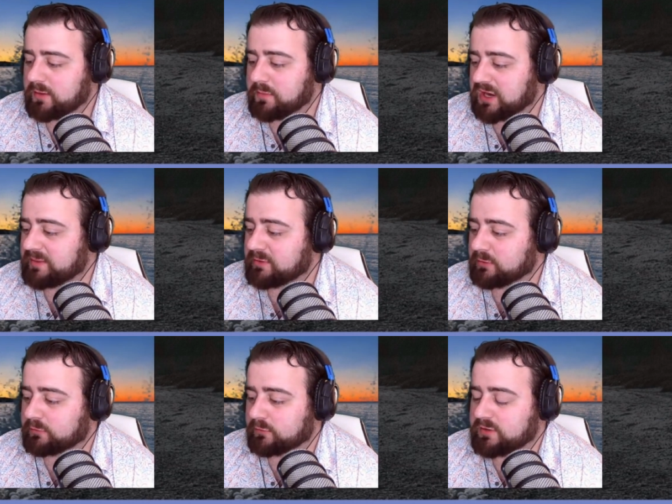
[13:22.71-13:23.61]
but I'm
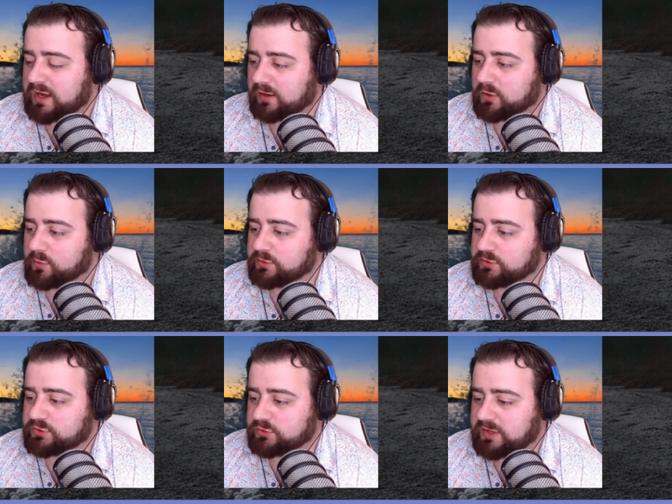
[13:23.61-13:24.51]
also not
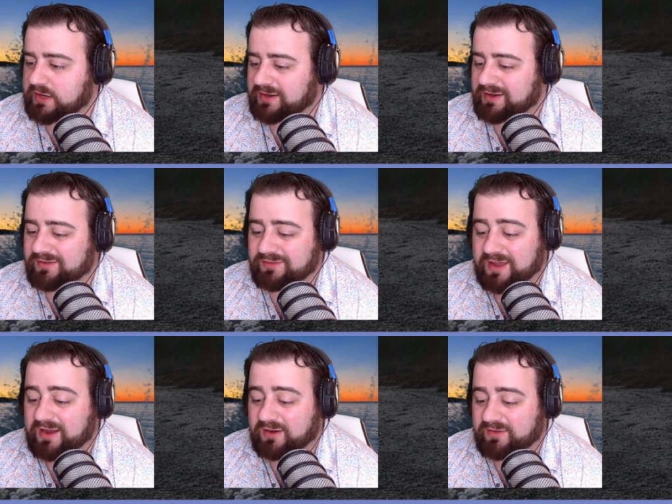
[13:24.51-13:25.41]
going to get an
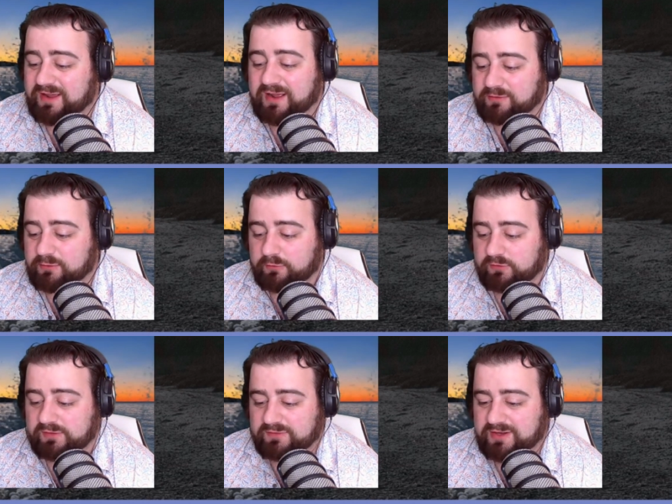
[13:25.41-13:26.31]
entire tattoo
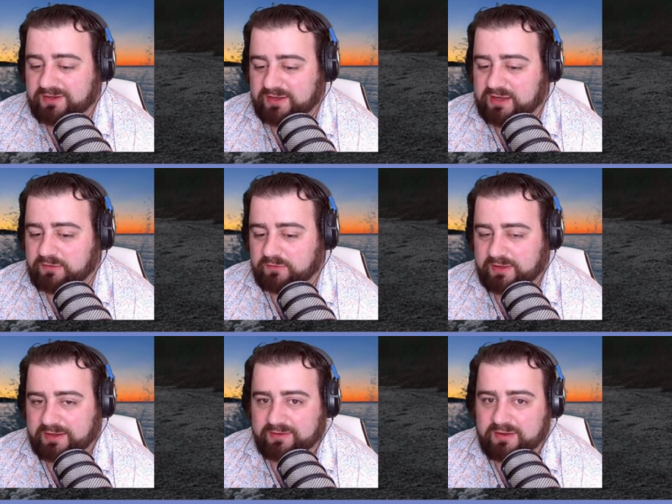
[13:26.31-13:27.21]
sleeve dedicated to,
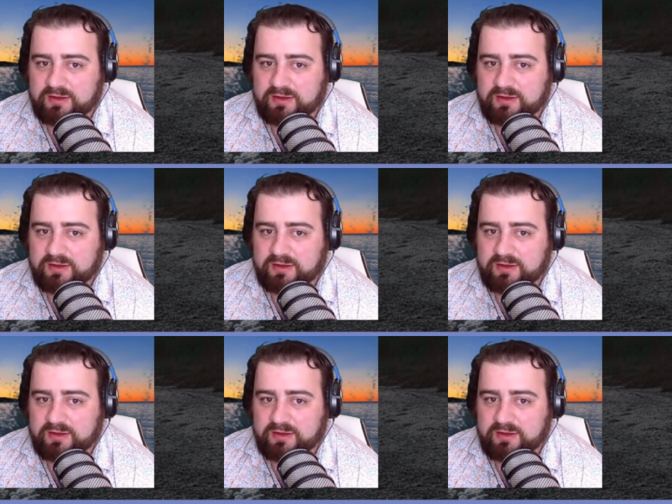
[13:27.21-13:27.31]
like,